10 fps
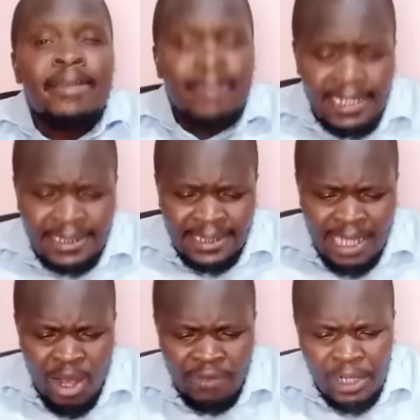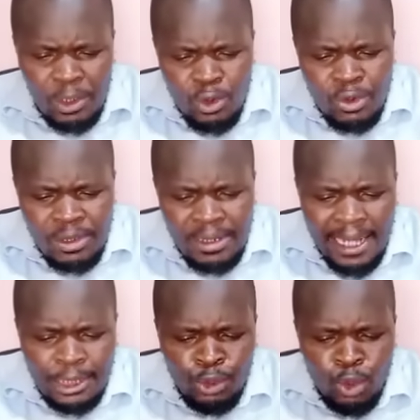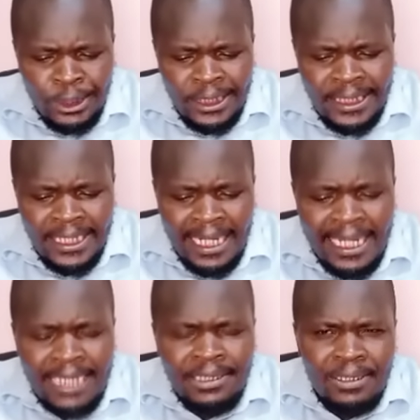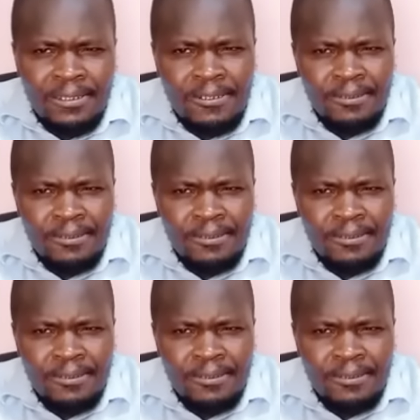Let's now have a look at what senior counsel